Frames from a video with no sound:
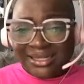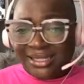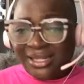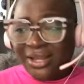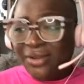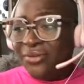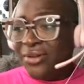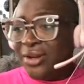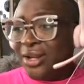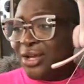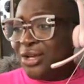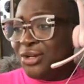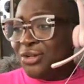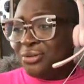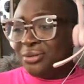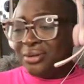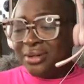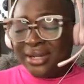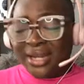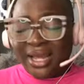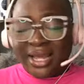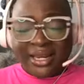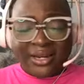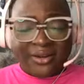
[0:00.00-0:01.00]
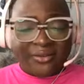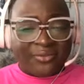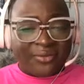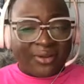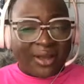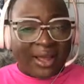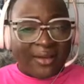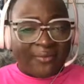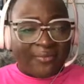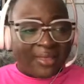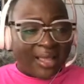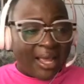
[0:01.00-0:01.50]

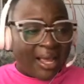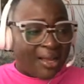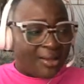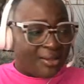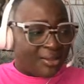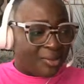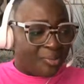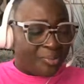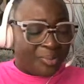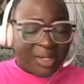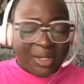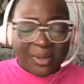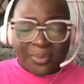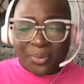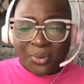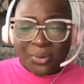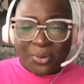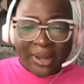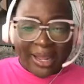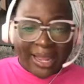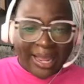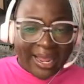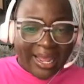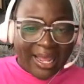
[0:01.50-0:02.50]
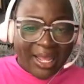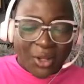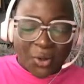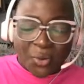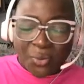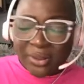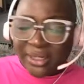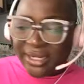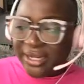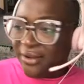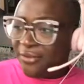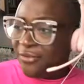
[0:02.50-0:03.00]
795,000 people
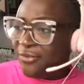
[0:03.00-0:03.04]
annually,